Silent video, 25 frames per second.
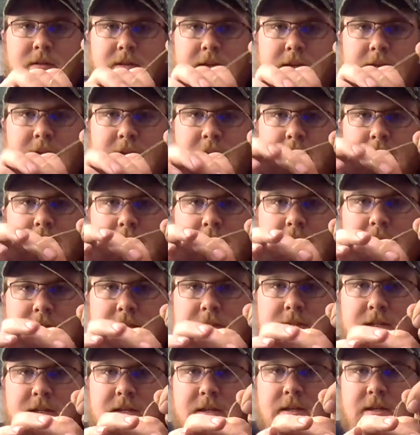like you can kind of
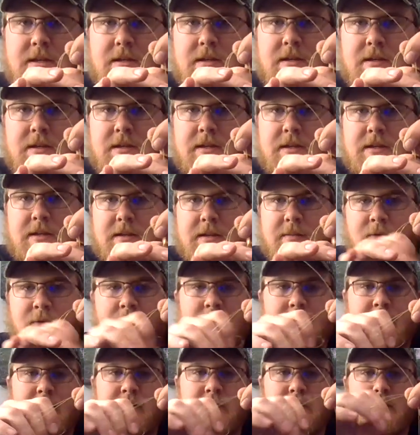see. I'm
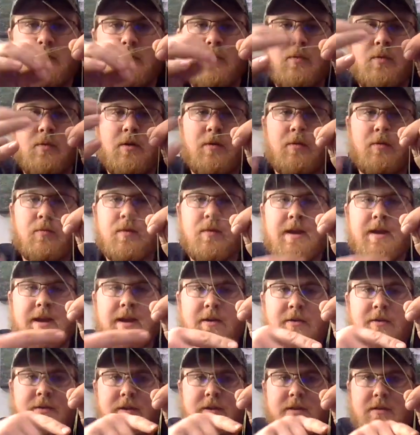going to go
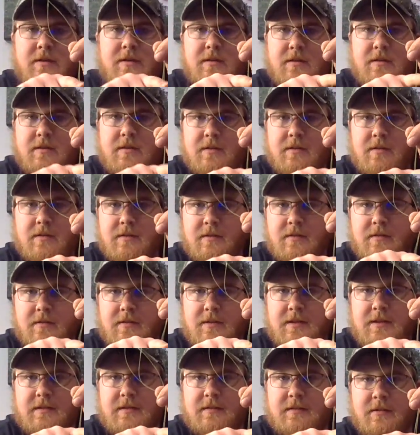around
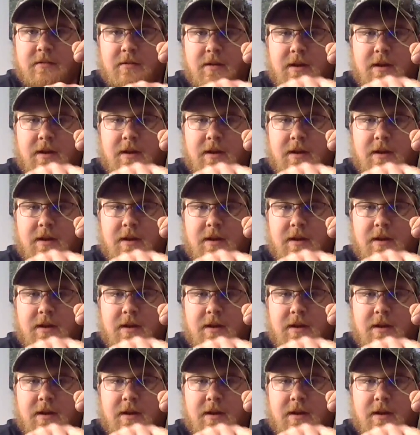these two